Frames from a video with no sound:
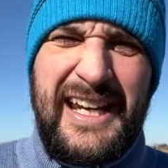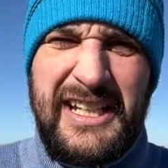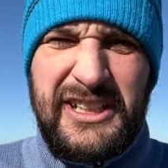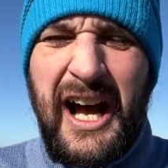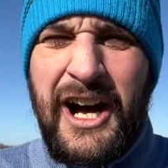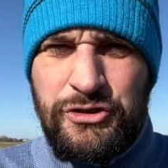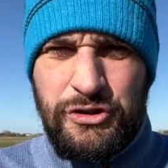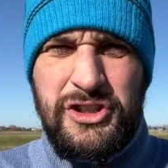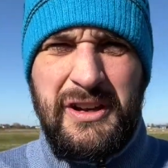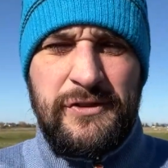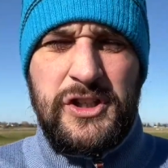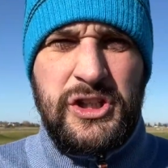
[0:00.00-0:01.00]
It is
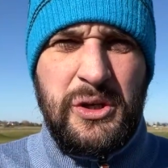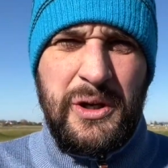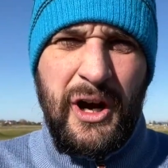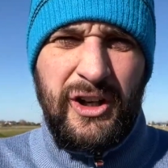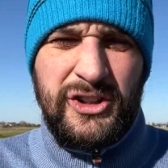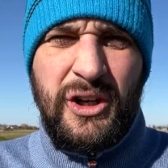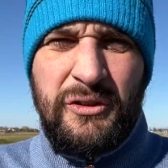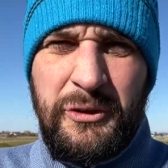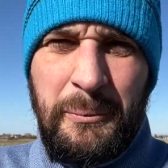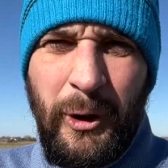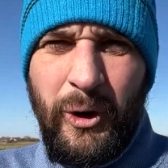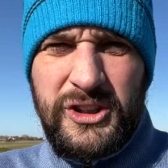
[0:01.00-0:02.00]
172 yards off
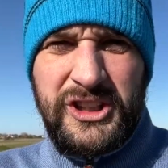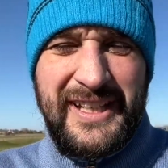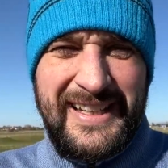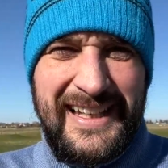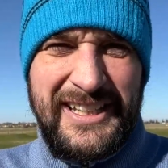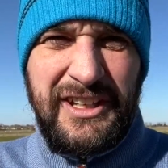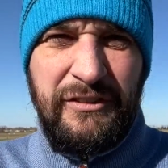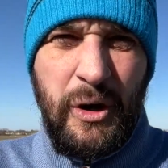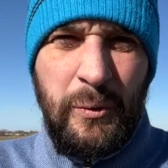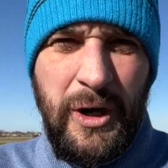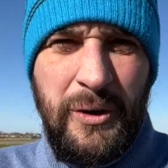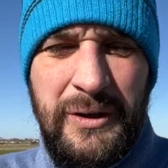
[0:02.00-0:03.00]
the blocks. Let's give it a whirl.